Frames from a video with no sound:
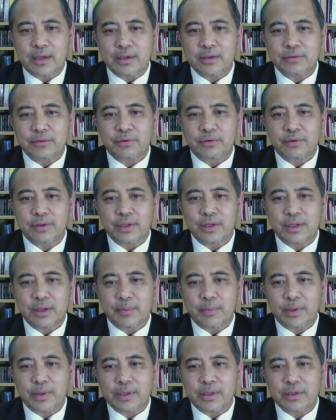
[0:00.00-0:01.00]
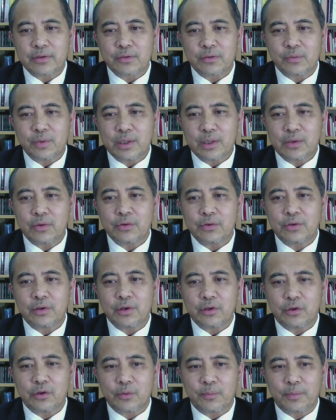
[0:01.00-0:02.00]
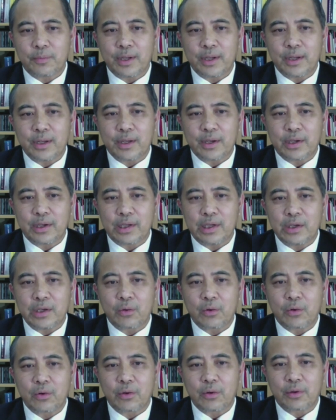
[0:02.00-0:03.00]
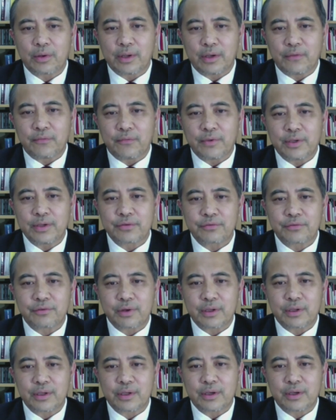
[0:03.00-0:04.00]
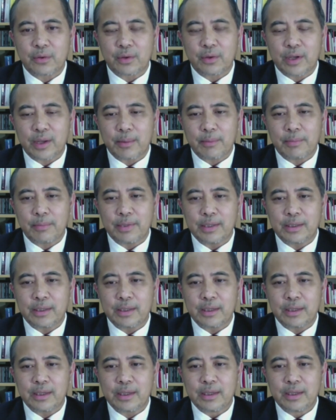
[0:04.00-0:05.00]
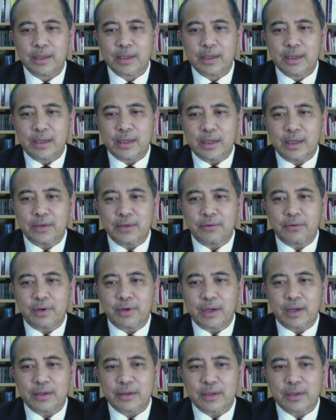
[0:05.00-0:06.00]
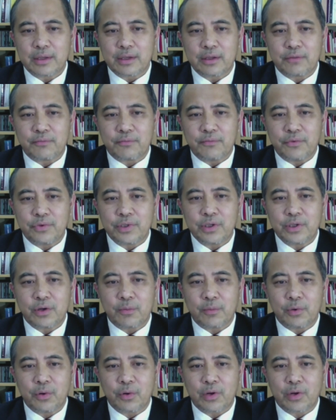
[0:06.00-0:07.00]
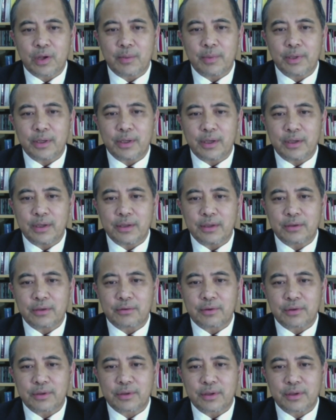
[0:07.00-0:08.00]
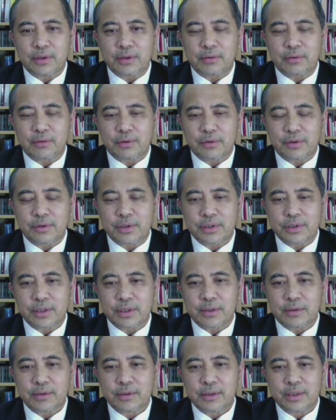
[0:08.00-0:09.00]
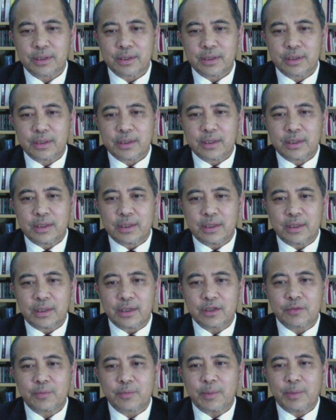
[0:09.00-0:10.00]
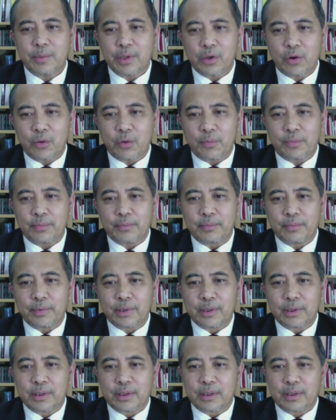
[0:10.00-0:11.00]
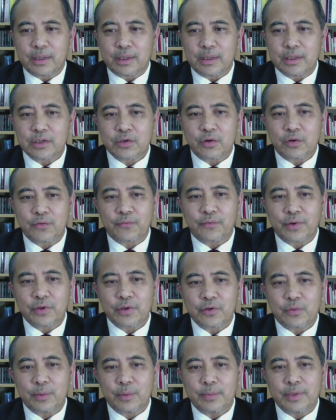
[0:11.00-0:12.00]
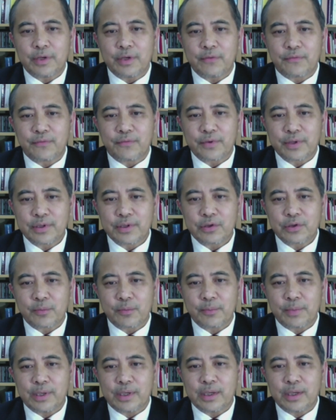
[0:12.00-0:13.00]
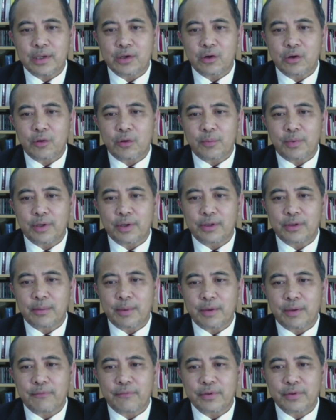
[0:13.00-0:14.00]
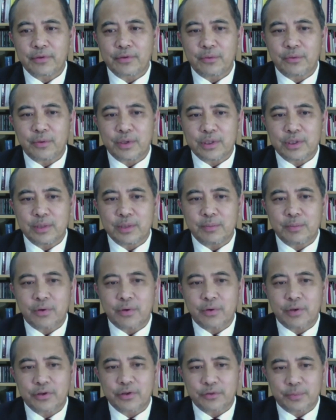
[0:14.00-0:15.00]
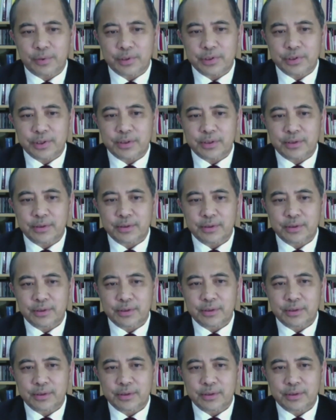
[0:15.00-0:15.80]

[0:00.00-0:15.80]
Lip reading: other strategic partners will continue to play a key role and further strengthen our capability in realizing the future of low carbon energy transition. It is my big hope that this conference will be the first of many collaborative efforts to achieve our aspiration.